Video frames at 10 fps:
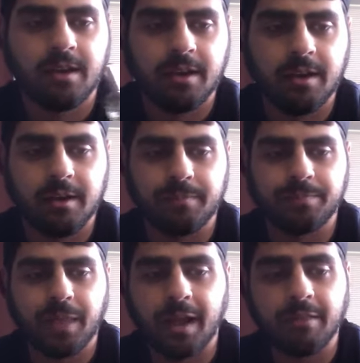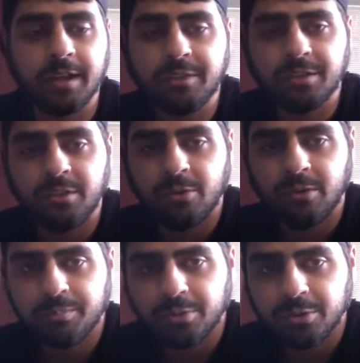I like the new
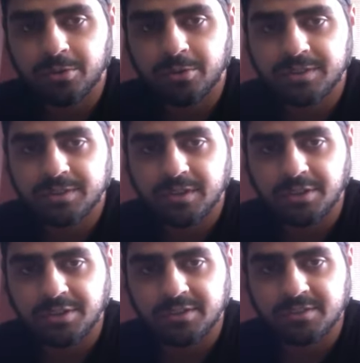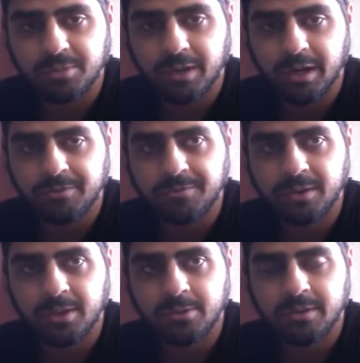improved adjustable
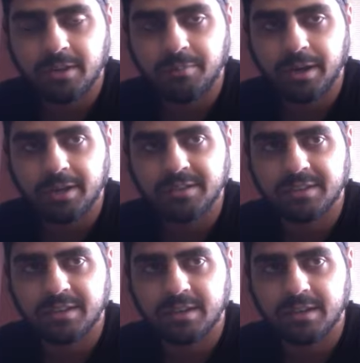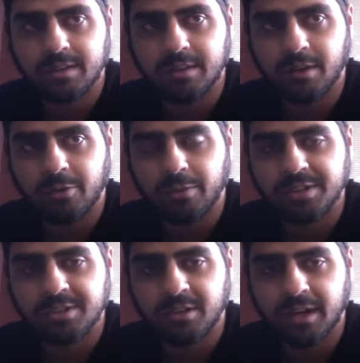airflow compared to the
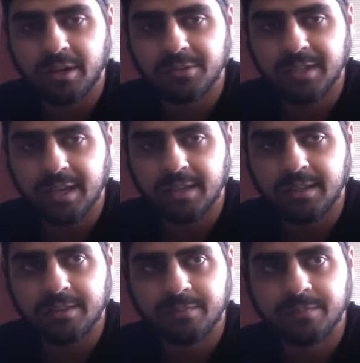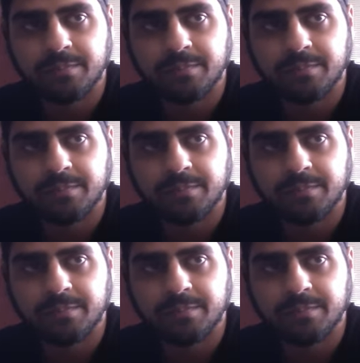original AeroTank.